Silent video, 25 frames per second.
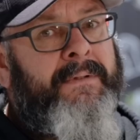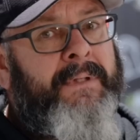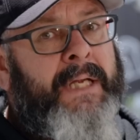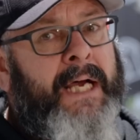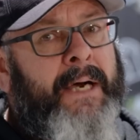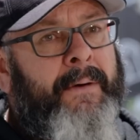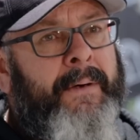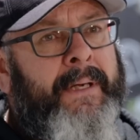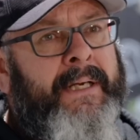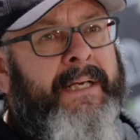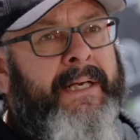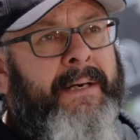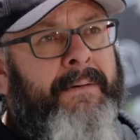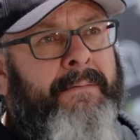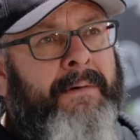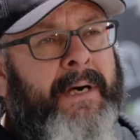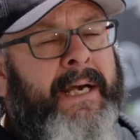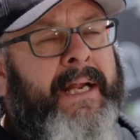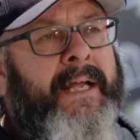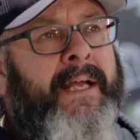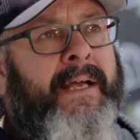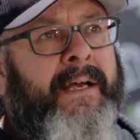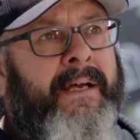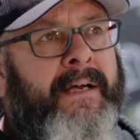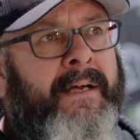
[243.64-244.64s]
Now, we ended up
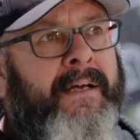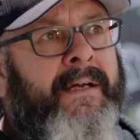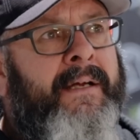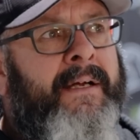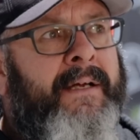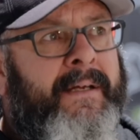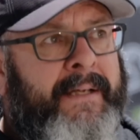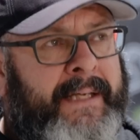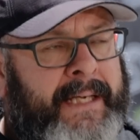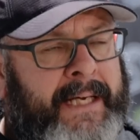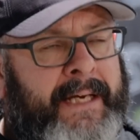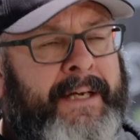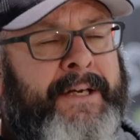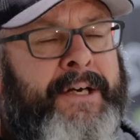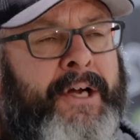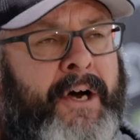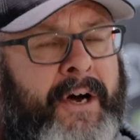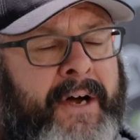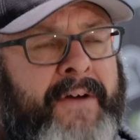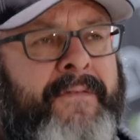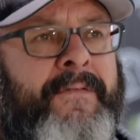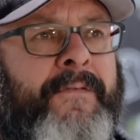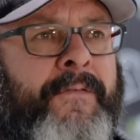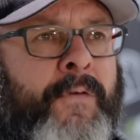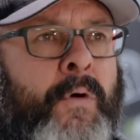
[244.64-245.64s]
running a
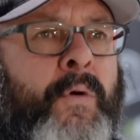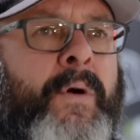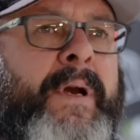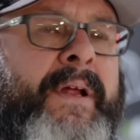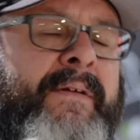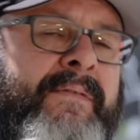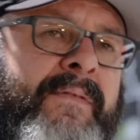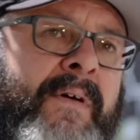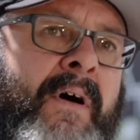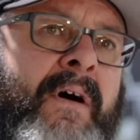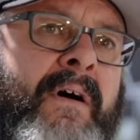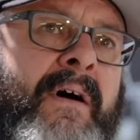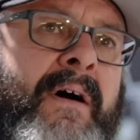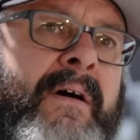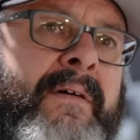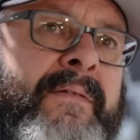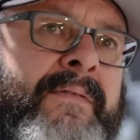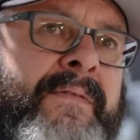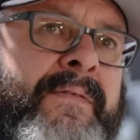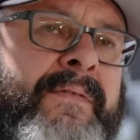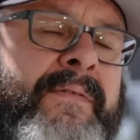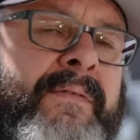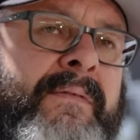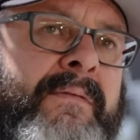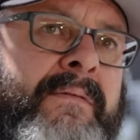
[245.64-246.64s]

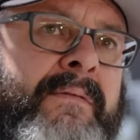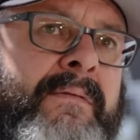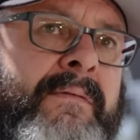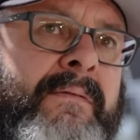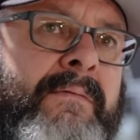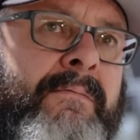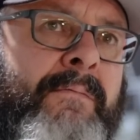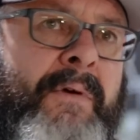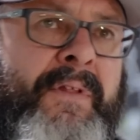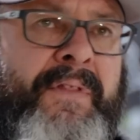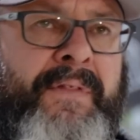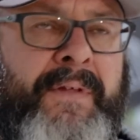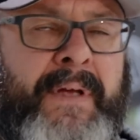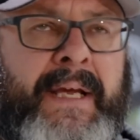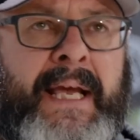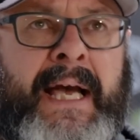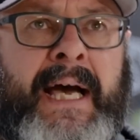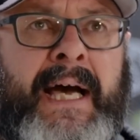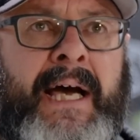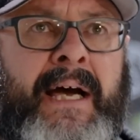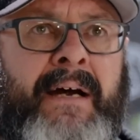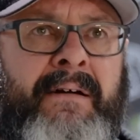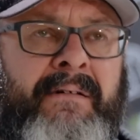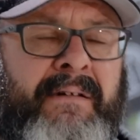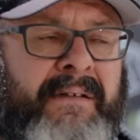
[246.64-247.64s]
945 with the
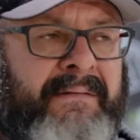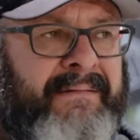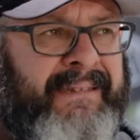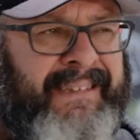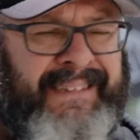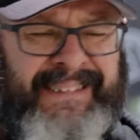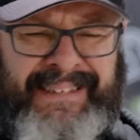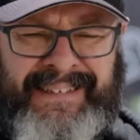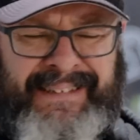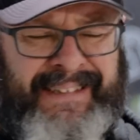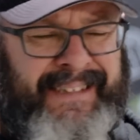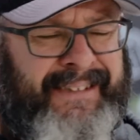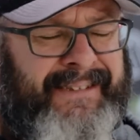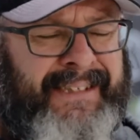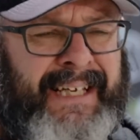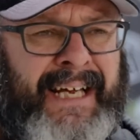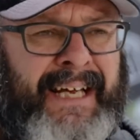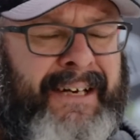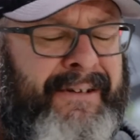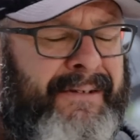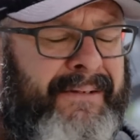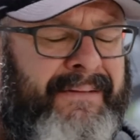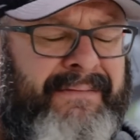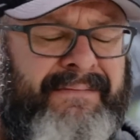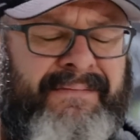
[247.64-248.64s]
car at, I think it was
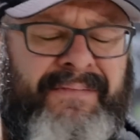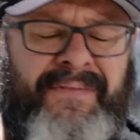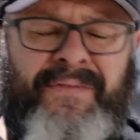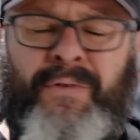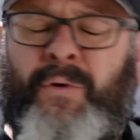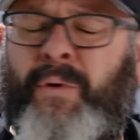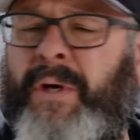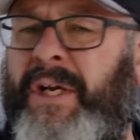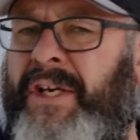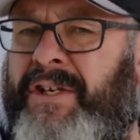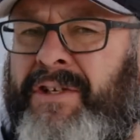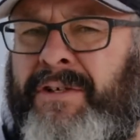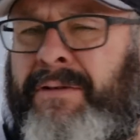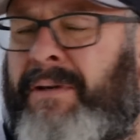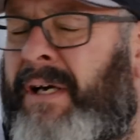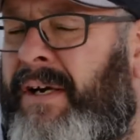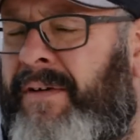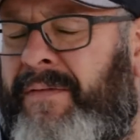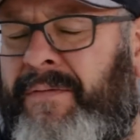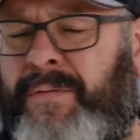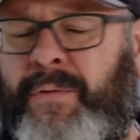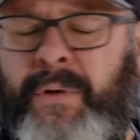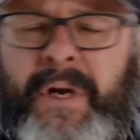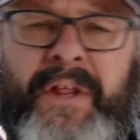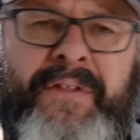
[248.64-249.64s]
142,
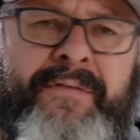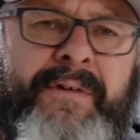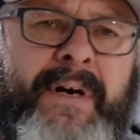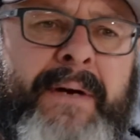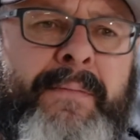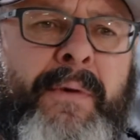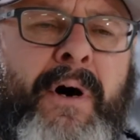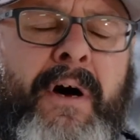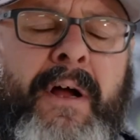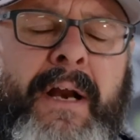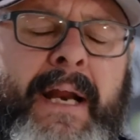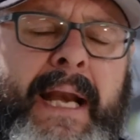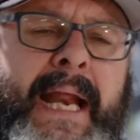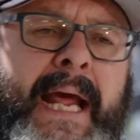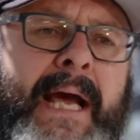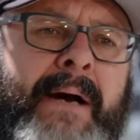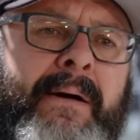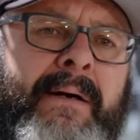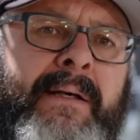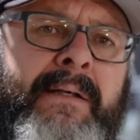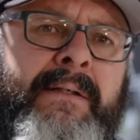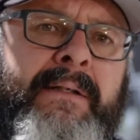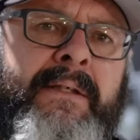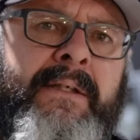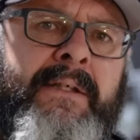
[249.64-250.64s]
143 mile an
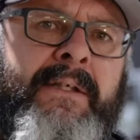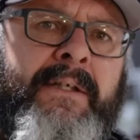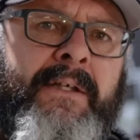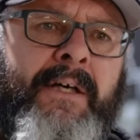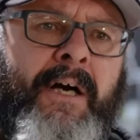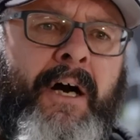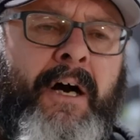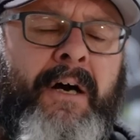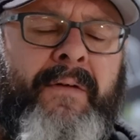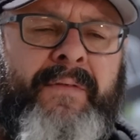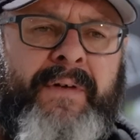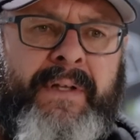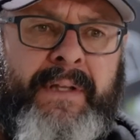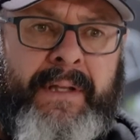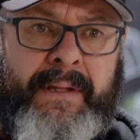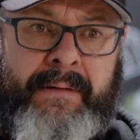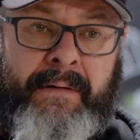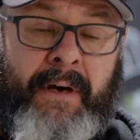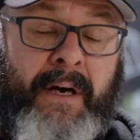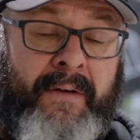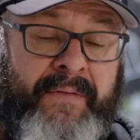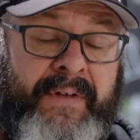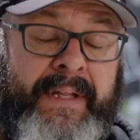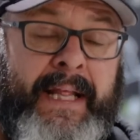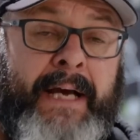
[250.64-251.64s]
hour
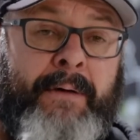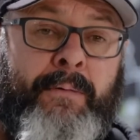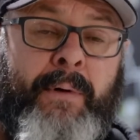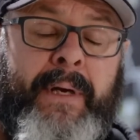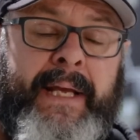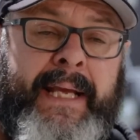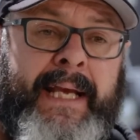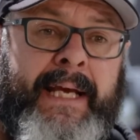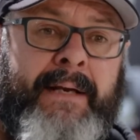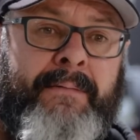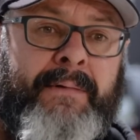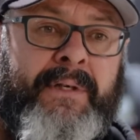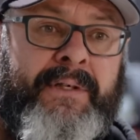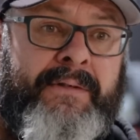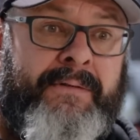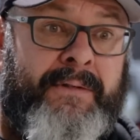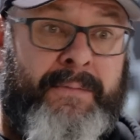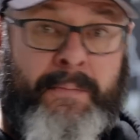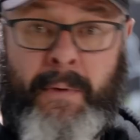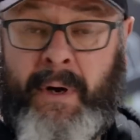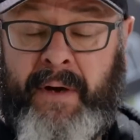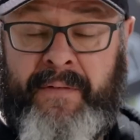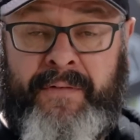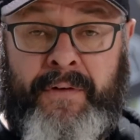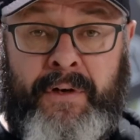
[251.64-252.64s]
over that weekend, which was
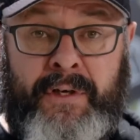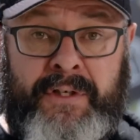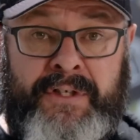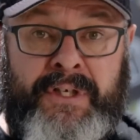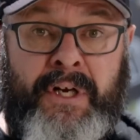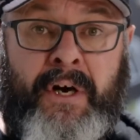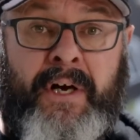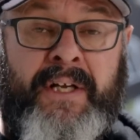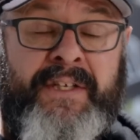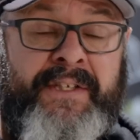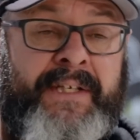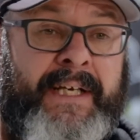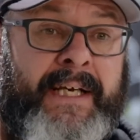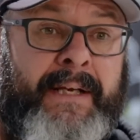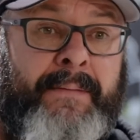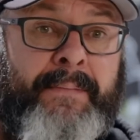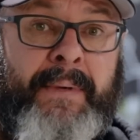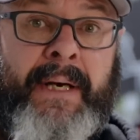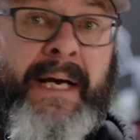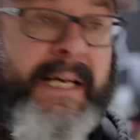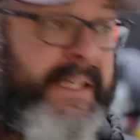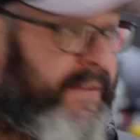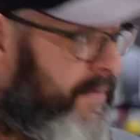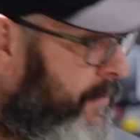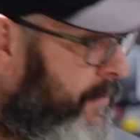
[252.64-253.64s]
my first 9-second pass